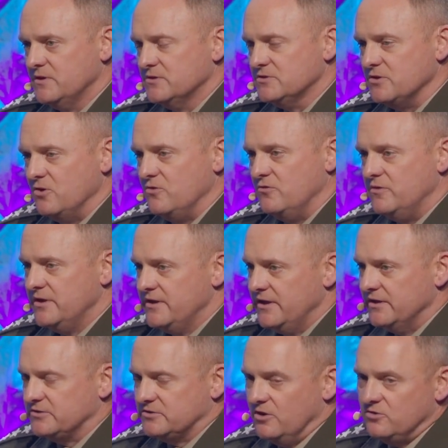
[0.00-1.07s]
So
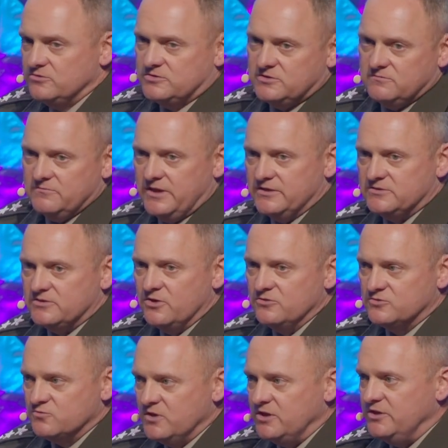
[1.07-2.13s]
it's
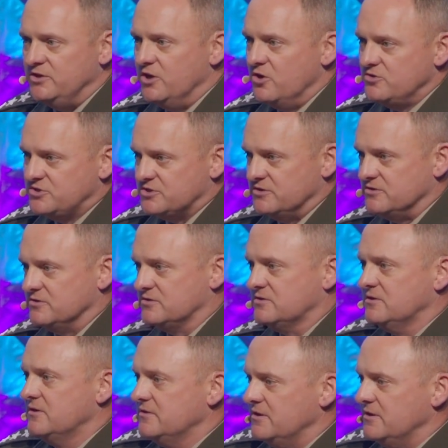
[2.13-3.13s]
those really notions